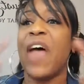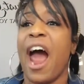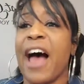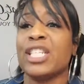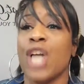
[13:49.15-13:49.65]

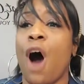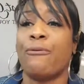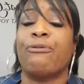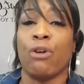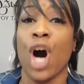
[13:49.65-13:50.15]
There's no
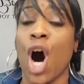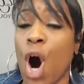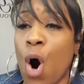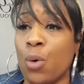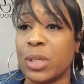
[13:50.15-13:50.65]

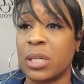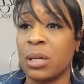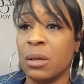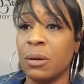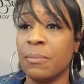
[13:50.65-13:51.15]
fruit.